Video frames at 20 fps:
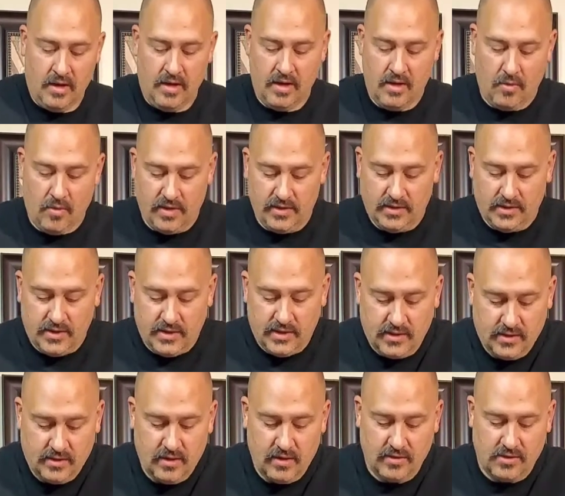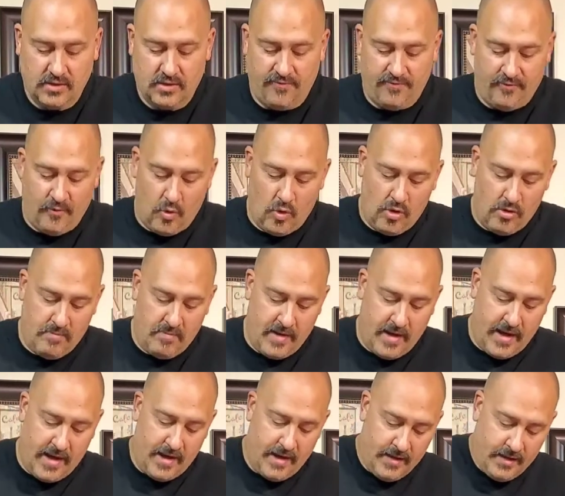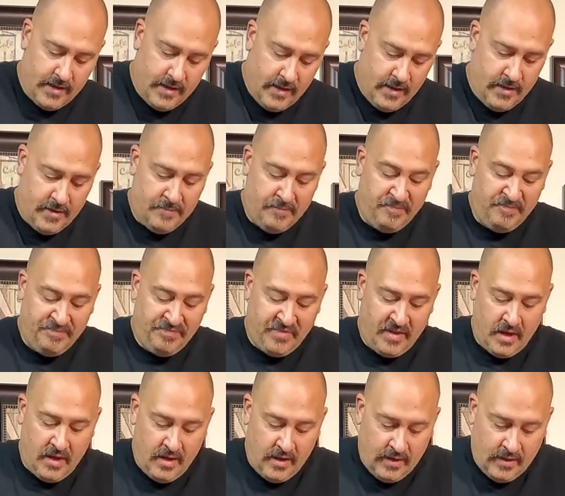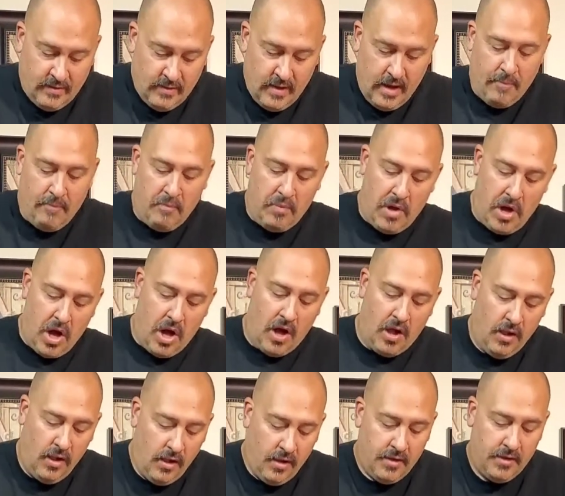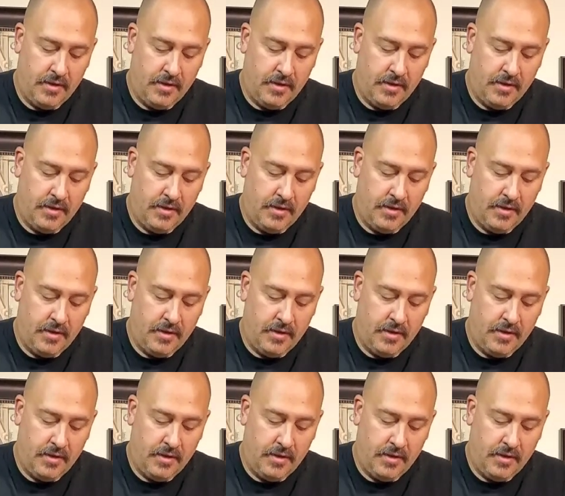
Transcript: Now once this starts to form a ball,